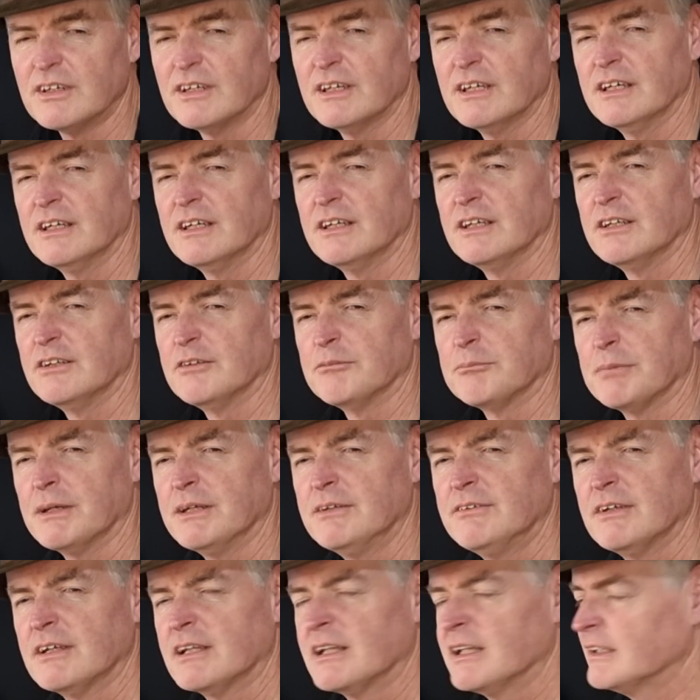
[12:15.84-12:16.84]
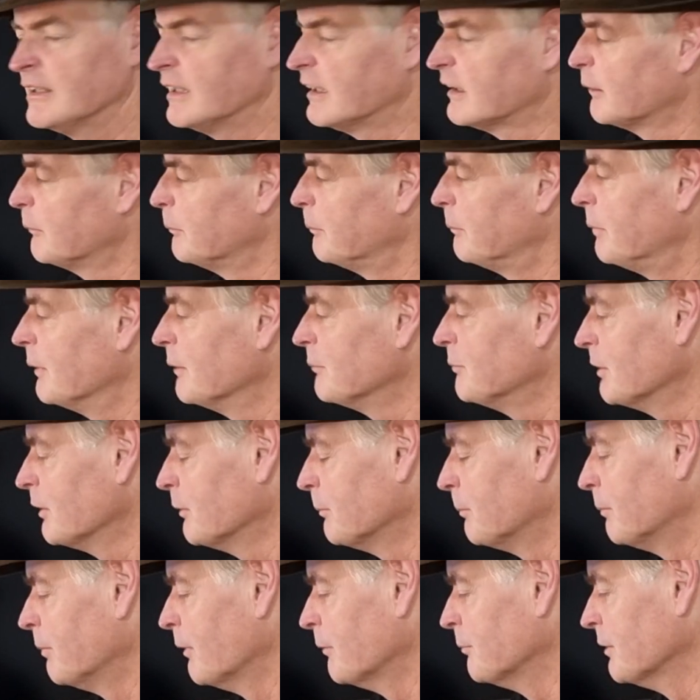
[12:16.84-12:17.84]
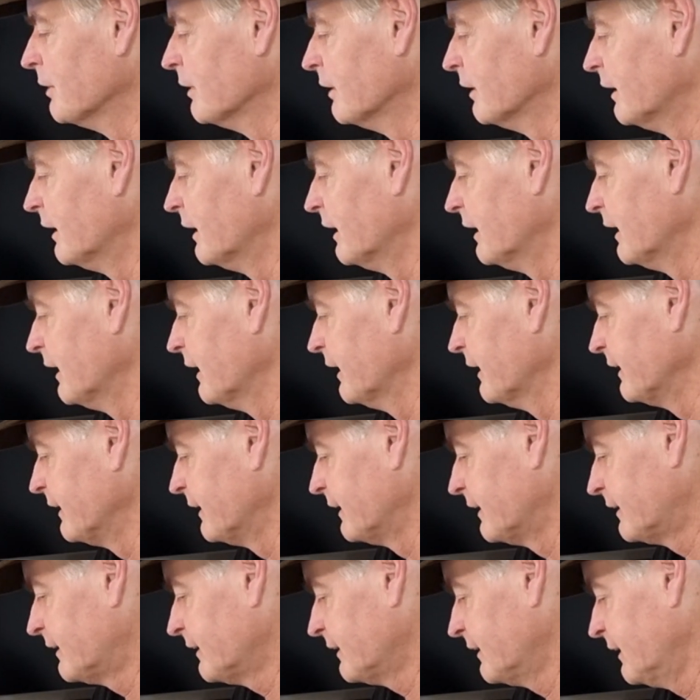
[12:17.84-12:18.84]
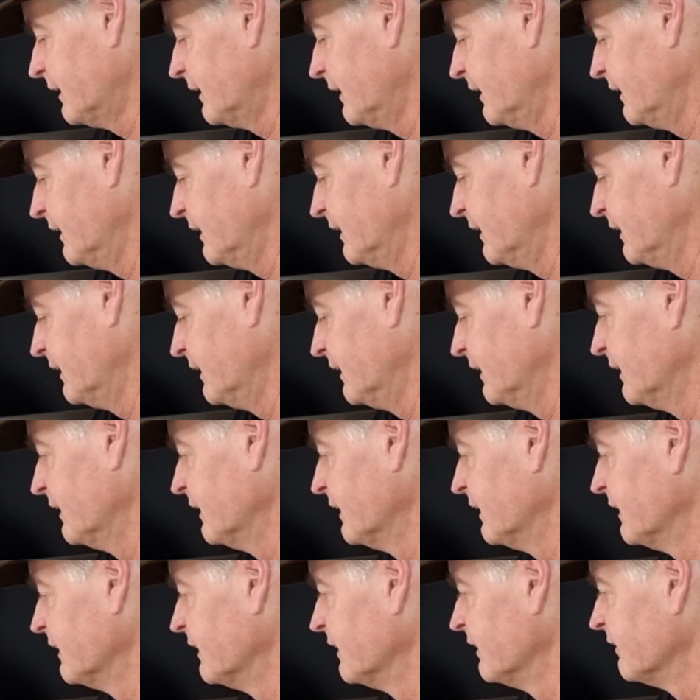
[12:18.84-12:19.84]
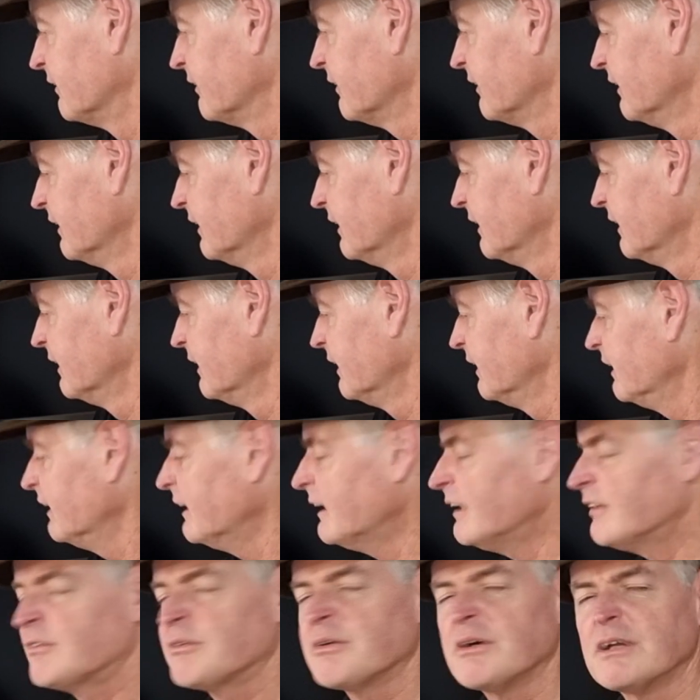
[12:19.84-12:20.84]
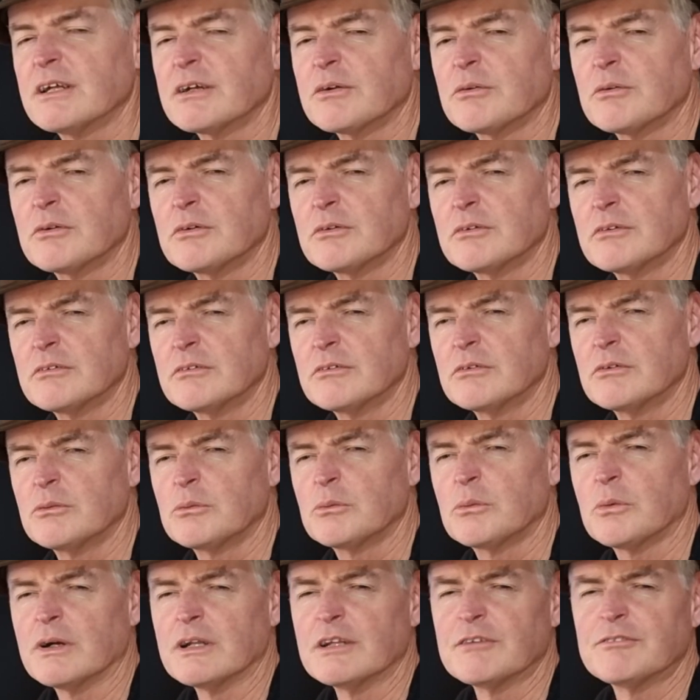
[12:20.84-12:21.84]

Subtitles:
is basically like a bubbles bobble alike. And yeah, it's quite a